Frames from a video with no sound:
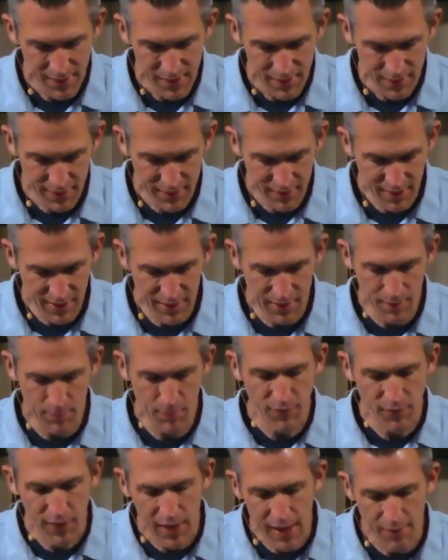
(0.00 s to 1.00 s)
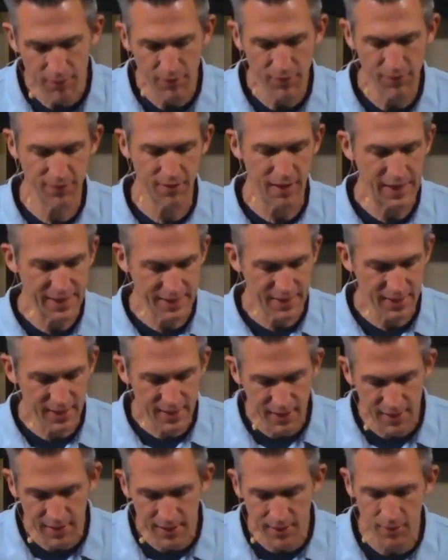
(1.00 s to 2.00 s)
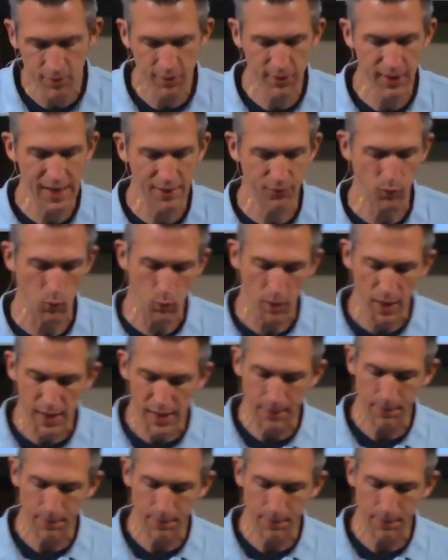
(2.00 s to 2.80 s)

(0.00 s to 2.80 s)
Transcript: The kingdom of heaven is like a king who gave a wedding